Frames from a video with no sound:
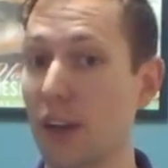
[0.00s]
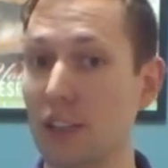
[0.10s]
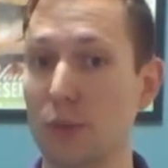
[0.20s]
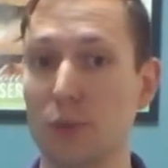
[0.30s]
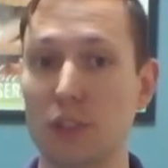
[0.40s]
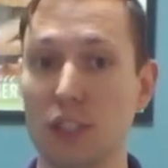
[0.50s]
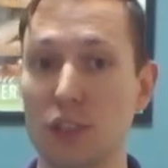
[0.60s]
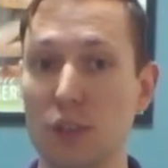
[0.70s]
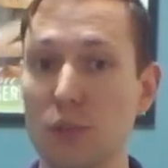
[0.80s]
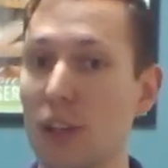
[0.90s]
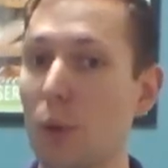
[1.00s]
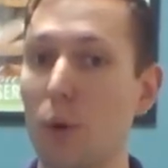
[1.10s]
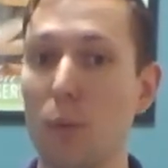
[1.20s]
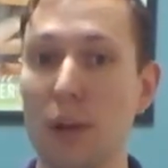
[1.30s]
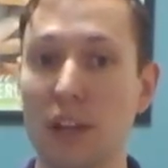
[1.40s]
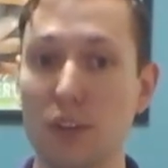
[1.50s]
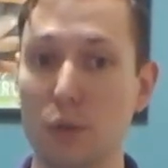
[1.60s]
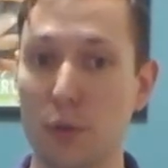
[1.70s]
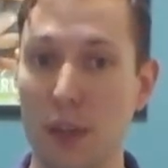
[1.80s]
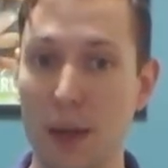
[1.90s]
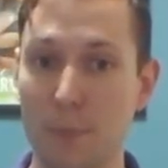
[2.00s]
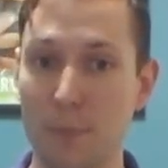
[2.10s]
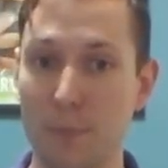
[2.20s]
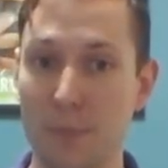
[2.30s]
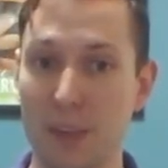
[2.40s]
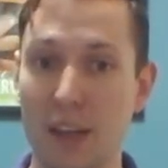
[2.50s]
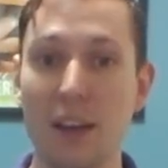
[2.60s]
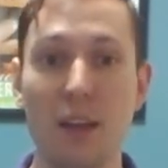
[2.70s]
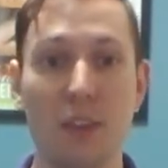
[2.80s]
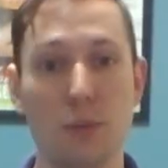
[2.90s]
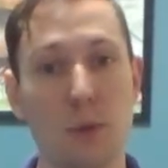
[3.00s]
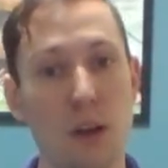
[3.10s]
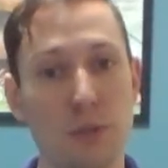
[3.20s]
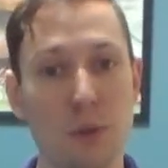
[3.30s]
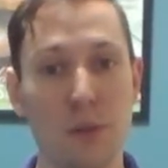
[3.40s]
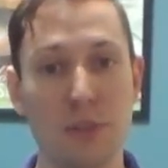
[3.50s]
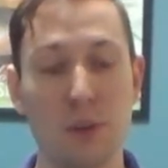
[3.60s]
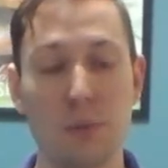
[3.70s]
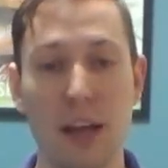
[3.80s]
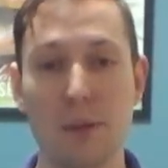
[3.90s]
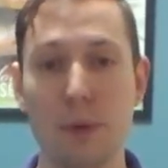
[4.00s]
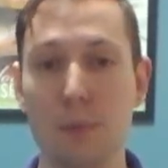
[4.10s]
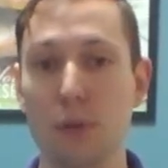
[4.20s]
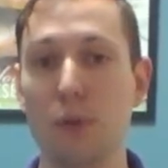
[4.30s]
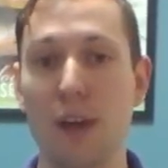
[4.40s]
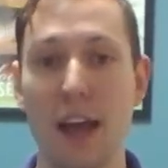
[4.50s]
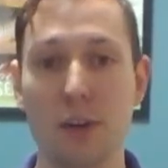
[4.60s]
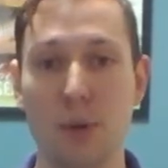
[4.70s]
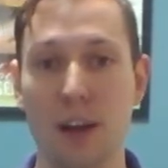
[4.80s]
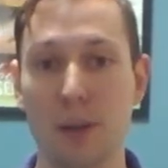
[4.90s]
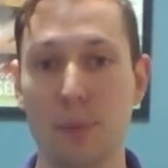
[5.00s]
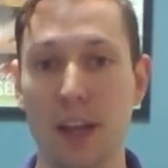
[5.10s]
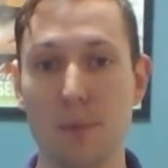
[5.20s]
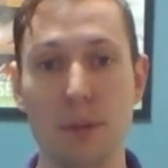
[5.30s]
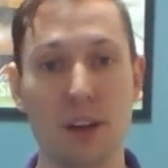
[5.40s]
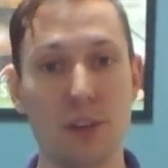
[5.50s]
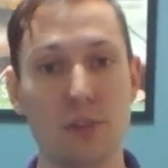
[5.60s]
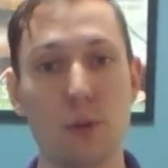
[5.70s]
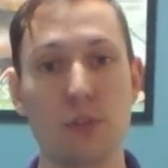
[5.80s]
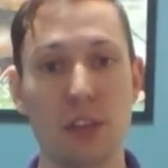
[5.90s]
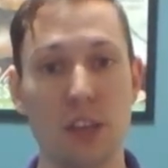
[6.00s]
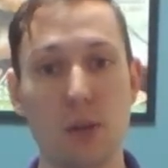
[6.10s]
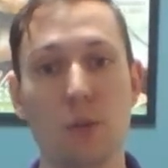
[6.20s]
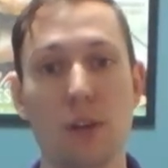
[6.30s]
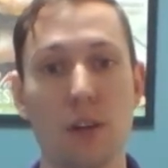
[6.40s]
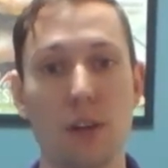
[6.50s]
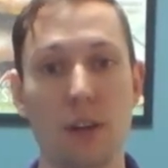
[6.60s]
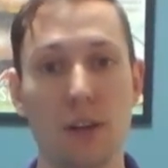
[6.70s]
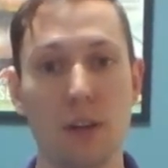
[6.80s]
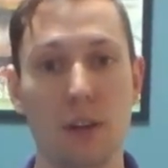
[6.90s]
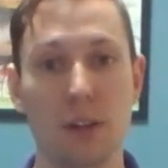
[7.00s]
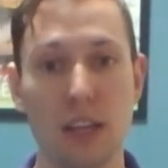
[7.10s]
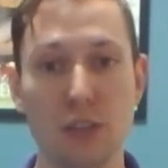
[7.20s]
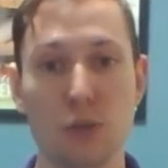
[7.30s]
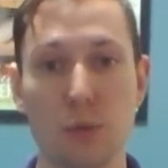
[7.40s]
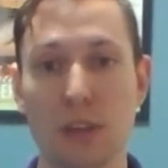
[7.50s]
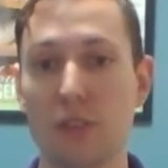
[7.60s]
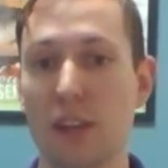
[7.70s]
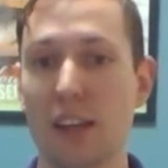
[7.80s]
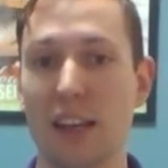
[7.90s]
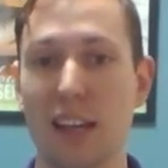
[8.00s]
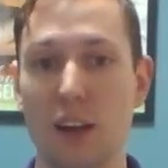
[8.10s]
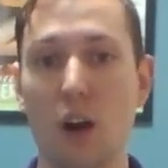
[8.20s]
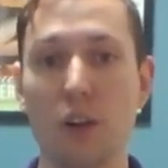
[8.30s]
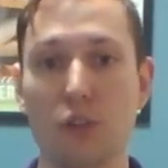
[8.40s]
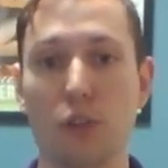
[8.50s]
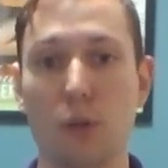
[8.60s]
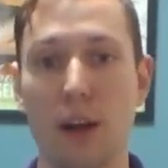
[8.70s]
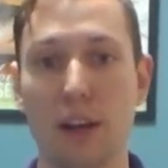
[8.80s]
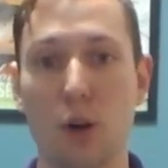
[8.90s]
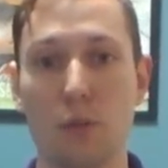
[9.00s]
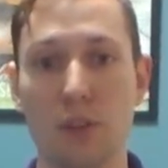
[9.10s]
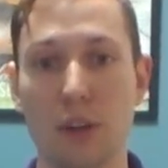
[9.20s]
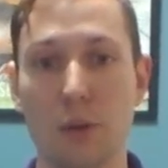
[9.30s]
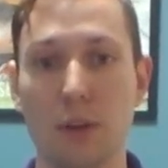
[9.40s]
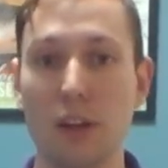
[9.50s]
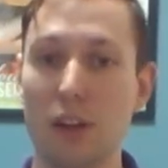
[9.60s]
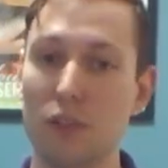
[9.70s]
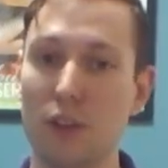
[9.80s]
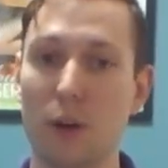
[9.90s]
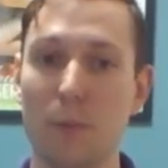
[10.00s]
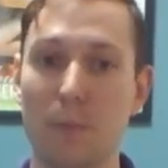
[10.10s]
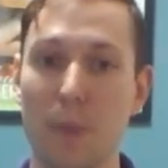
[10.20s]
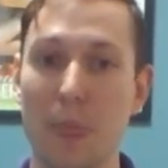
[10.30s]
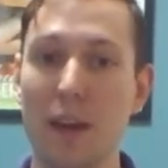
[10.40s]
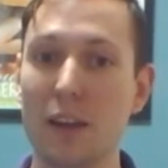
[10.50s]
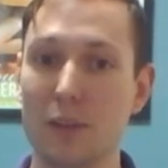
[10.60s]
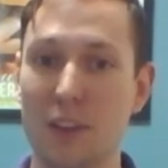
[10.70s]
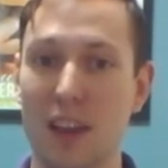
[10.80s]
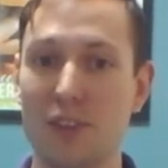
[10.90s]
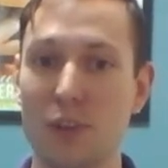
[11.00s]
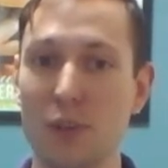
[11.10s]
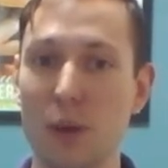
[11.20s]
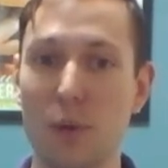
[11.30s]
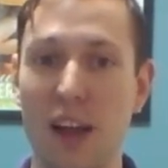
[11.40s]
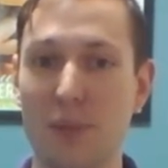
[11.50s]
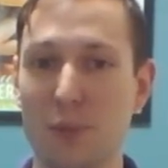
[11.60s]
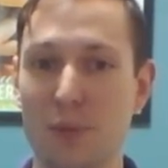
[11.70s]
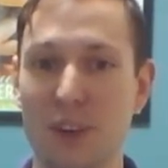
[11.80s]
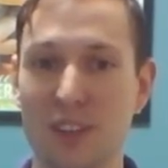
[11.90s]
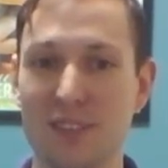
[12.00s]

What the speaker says: different tissues and what we can do for them. This will also often apply to people who've had chronic pain because those acute injuries can cause your chronic overload. So, stay tuned and we'll have some fun.